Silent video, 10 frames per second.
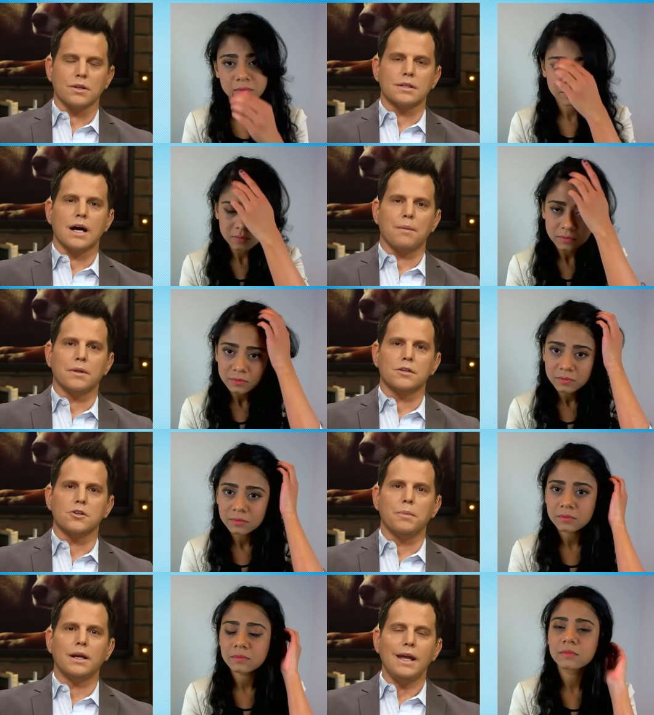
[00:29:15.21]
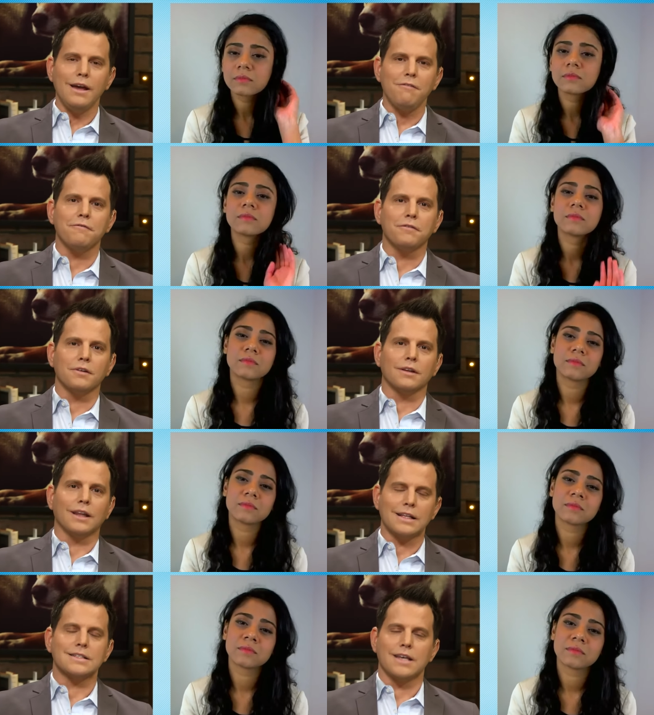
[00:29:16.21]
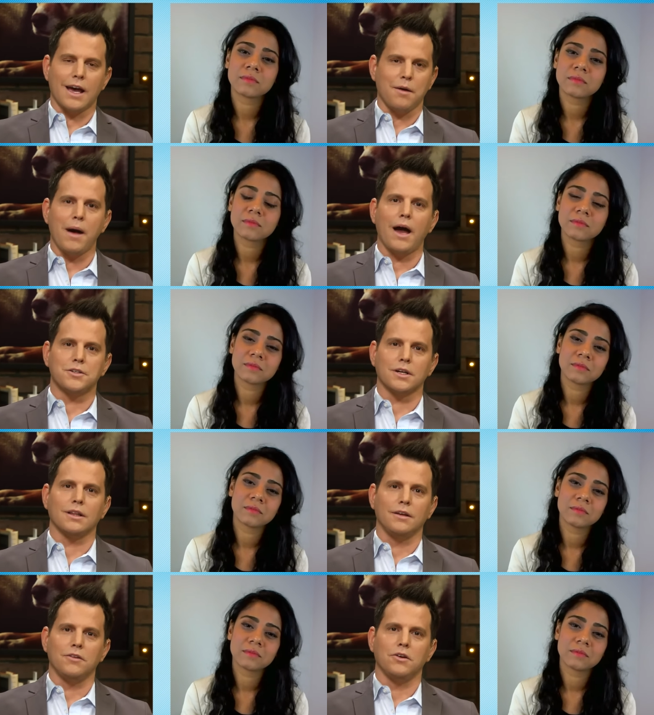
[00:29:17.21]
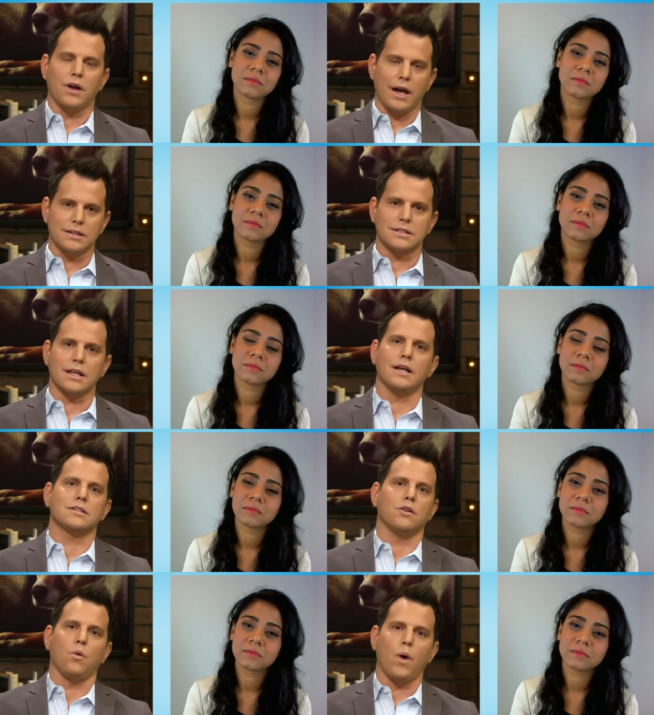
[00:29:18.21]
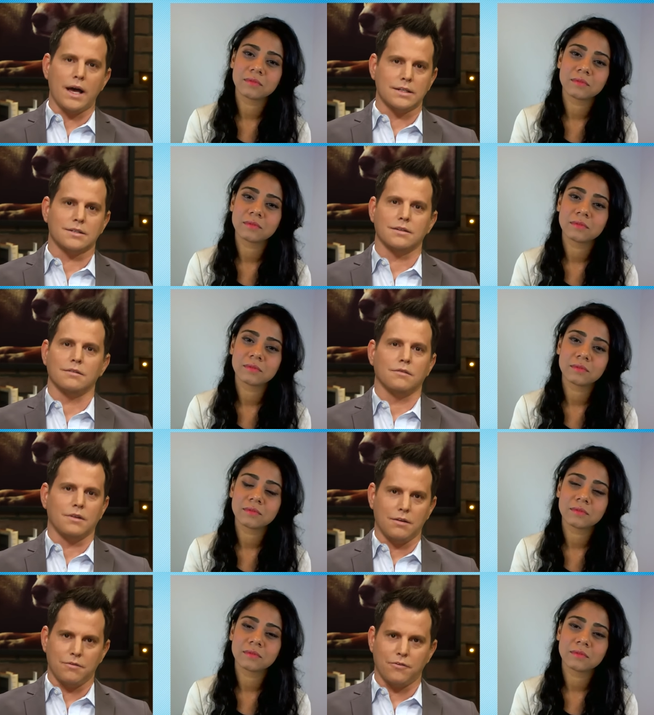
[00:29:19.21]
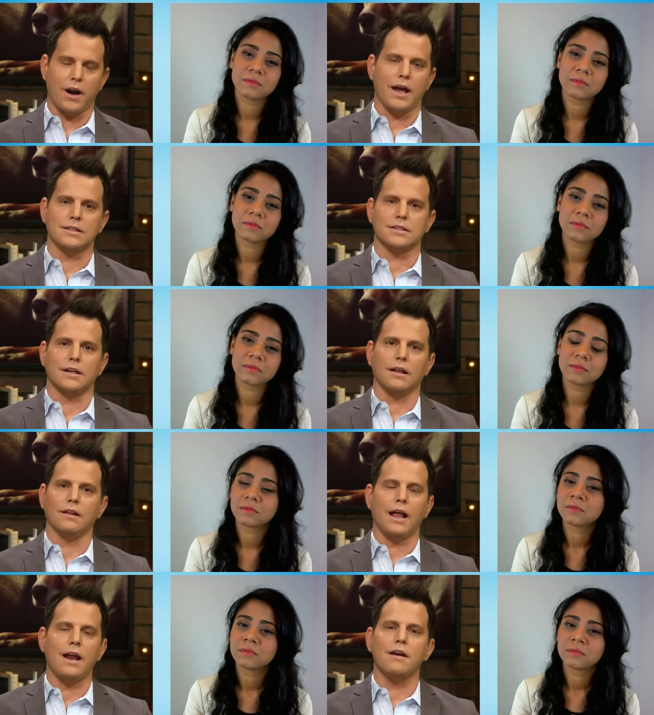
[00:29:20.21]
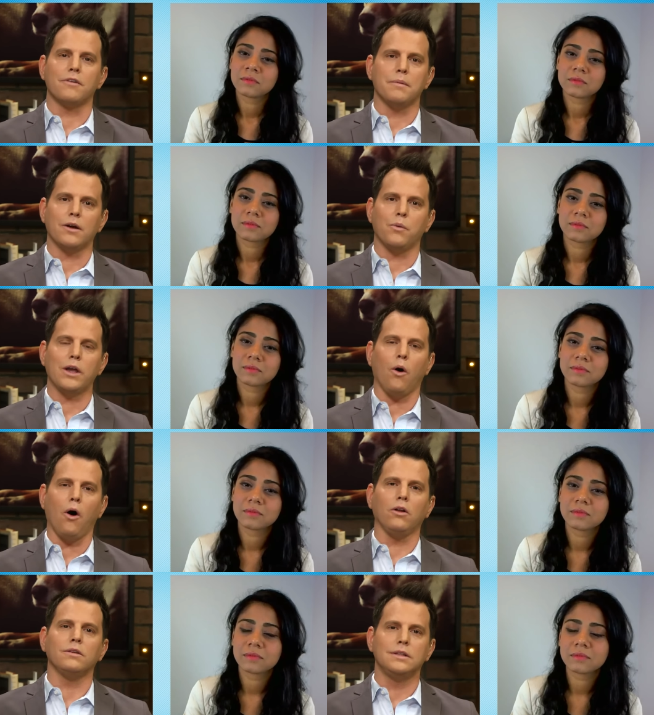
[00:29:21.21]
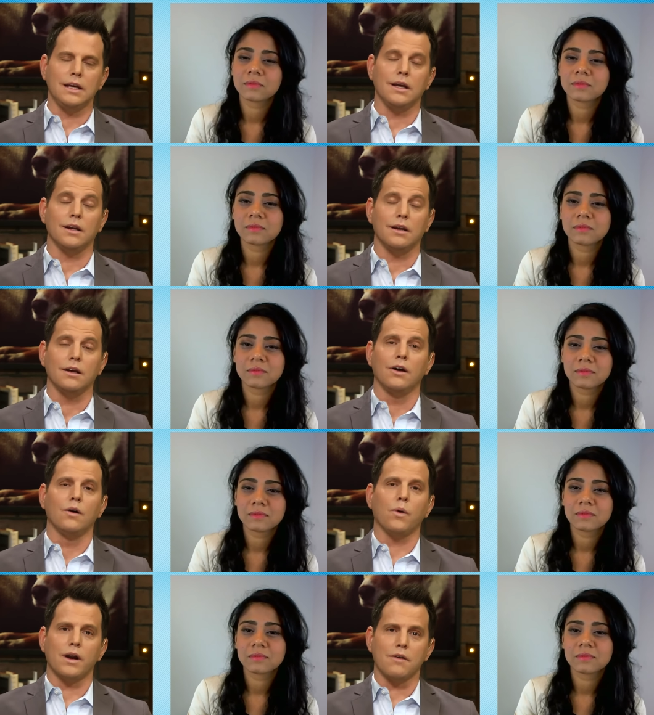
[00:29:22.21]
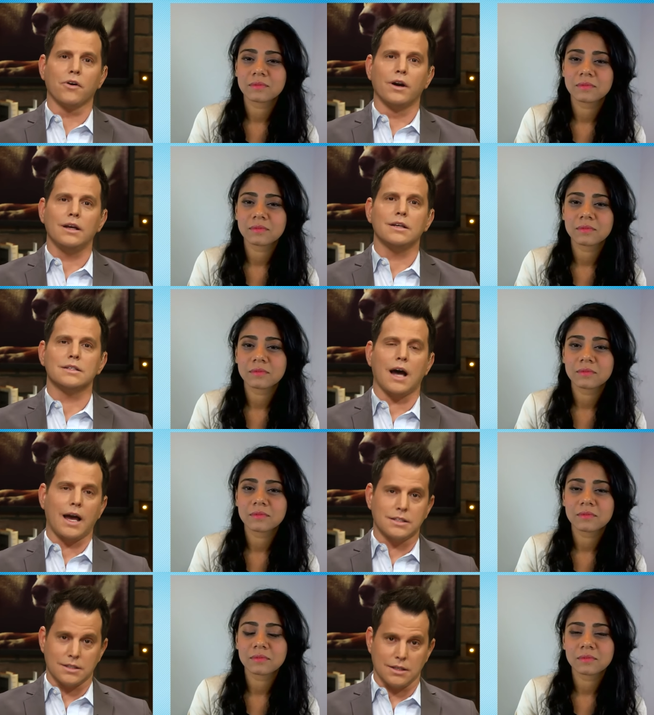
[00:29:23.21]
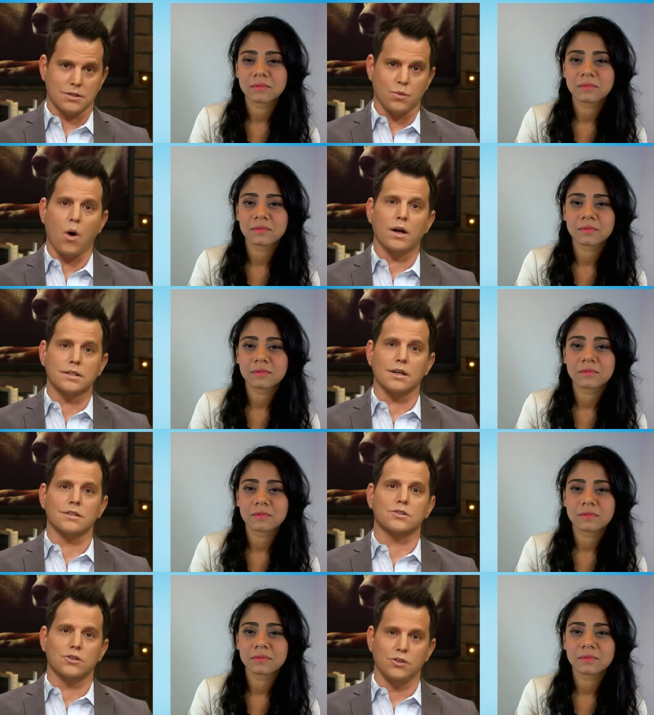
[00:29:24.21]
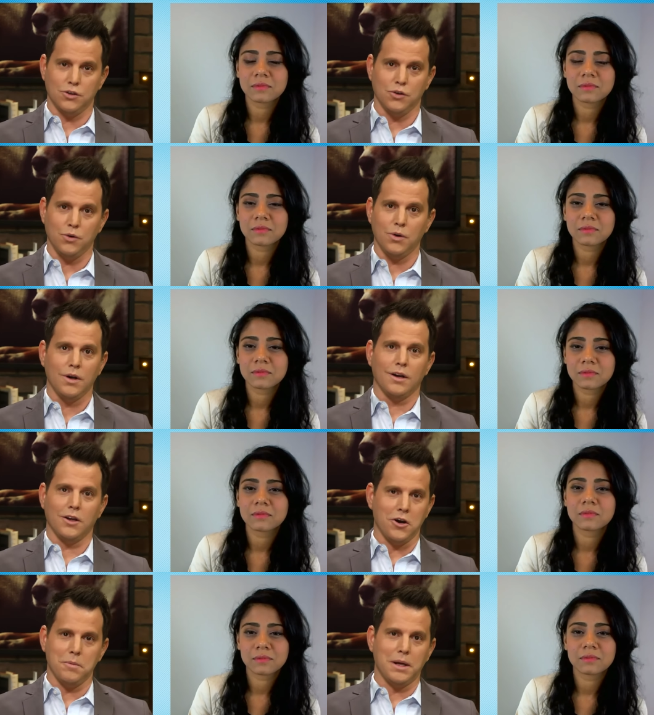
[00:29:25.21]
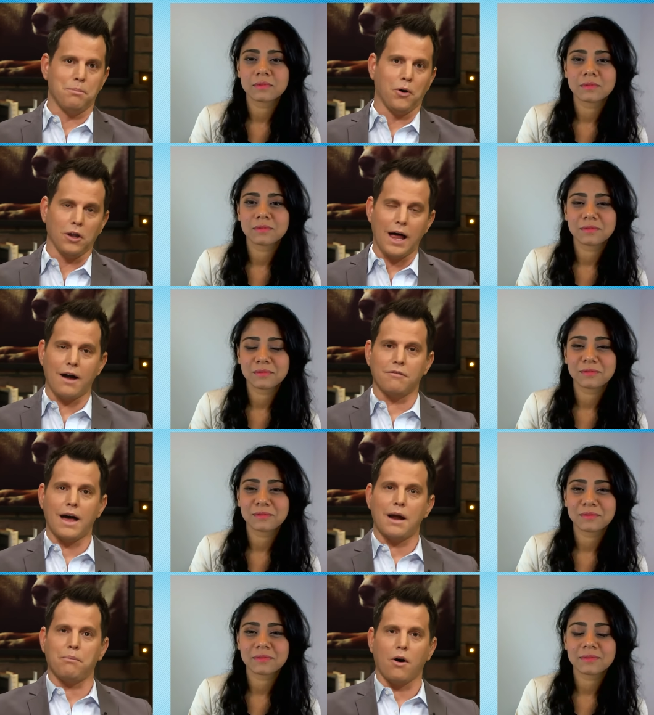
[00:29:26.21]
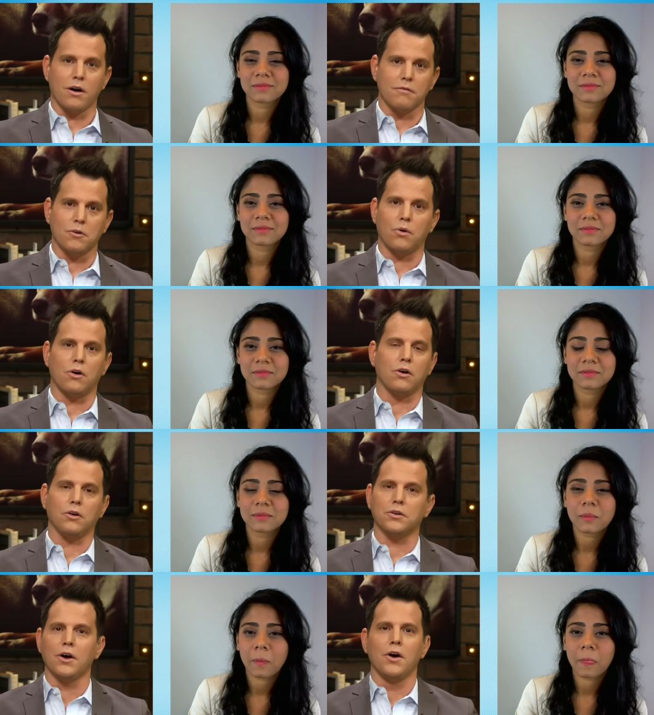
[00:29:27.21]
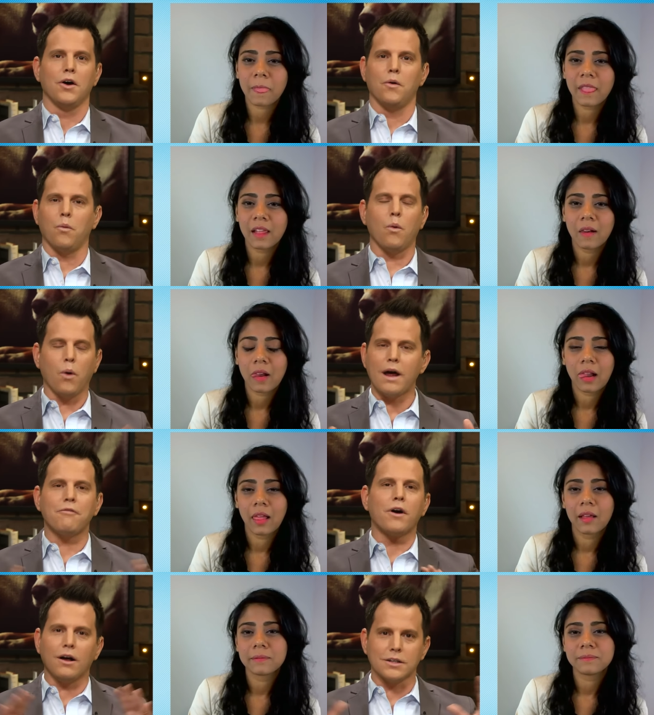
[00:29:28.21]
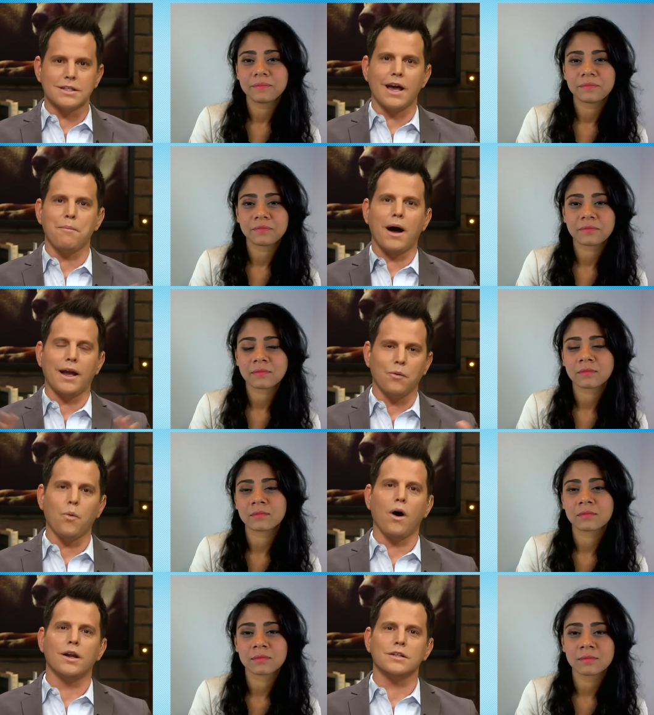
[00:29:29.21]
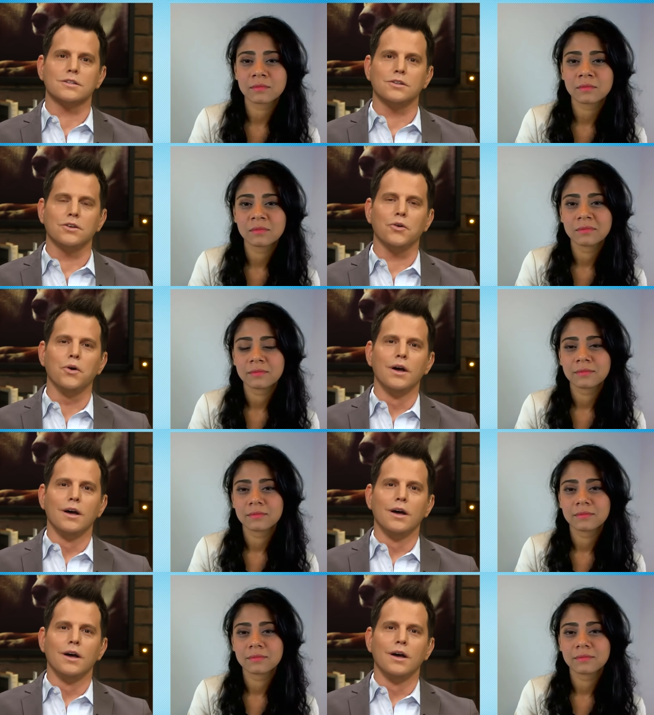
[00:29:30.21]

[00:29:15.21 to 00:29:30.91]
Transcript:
Speaker 1: at the top of the show, but if, let's say, magically, the United States and the West and France and England and everybody, we all did whatever it is ISIS wants us to do, you know what I mean? Pull out of that part of the world, whatever else they might want us to do.